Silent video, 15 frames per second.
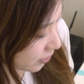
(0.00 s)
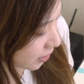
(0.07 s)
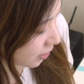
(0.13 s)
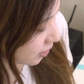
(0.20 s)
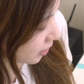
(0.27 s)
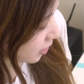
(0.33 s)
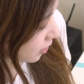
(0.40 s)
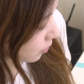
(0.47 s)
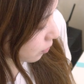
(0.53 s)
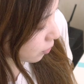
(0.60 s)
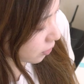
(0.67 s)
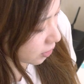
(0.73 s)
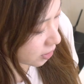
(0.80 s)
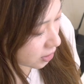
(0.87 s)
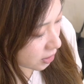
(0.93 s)
feeling
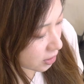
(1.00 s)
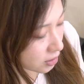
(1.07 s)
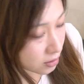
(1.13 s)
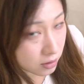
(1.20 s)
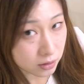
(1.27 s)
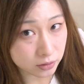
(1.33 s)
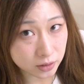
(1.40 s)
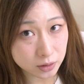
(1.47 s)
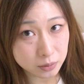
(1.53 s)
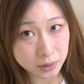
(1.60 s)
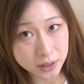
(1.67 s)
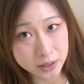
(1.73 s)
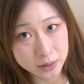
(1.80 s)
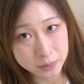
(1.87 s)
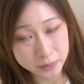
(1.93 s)
pretty
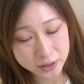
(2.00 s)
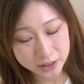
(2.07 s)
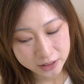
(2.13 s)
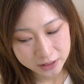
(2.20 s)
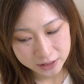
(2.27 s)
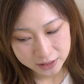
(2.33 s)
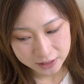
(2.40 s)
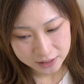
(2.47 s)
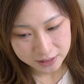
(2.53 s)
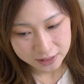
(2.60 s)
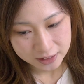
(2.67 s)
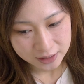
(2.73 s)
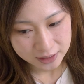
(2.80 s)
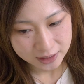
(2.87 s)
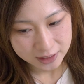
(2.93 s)
overwhelmed
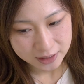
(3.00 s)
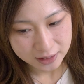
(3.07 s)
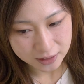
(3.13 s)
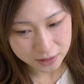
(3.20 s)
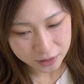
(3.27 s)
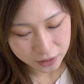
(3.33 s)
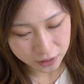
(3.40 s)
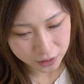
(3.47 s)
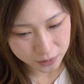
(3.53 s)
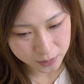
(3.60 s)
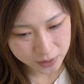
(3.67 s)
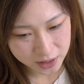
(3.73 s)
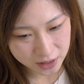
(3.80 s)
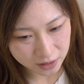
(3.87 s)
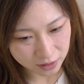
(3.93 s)
in
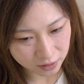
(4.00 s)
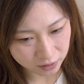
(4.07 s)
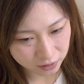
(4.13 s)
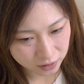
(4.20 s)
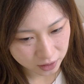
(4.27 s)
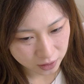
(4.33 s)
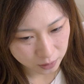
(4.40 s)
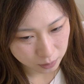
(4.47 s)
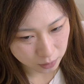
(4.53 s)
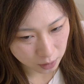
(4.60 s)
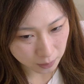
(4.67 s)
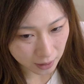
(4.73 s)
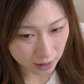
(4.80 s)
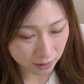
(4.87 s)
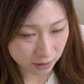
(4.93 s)
terms of
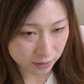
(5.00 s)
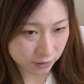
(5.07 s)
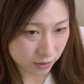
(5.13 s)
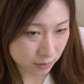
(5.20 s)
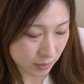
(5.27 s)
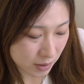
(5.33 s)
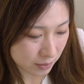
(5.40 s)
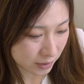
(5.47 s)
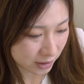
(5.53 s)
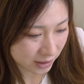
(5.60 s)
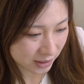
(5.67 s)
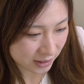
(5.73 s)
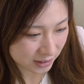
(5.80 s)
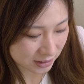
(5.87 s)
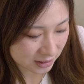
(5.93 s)
preparing for my
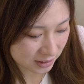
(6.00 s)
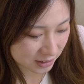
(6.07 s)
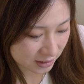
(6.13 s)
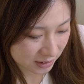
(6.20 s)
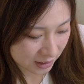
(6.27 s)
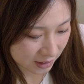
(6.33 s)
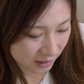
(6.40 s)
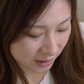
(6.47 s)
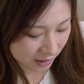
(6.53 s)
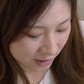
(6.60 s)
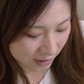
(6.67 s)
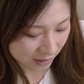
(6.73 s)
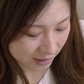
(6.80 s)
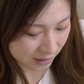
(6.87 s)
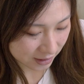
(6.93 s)
markets
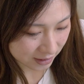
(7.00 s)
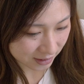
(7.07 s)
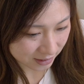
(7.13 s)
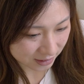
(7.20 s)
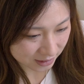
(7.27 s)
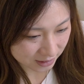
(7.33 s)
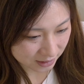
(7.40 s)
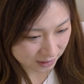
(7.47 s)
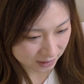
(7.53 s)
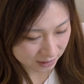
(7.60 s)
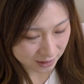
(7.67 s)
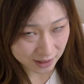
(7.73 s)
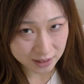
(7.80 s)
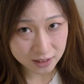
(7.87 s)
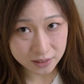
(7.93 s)
and
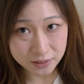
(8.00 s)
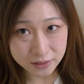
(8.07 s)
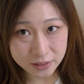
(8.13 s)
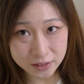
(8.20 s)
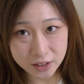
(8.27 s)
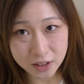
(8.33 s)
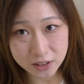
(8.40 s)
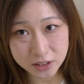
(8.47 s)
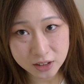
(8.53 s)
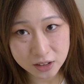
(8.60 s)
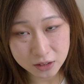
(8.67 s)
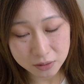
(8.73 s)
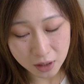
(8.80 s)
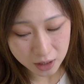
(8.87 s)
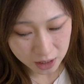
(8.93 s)
kind of
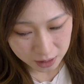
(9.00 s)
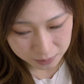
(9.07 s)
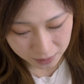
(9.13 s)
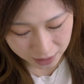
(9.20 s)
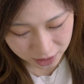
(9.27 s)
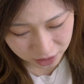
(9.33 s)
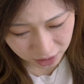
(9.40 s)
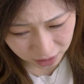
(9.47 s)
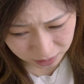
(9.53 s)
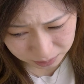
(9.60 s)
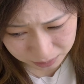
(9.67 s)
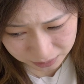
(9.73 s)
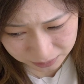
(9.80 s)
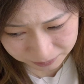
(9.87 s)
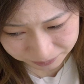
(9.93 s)
also running my
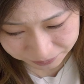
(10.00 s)
shop.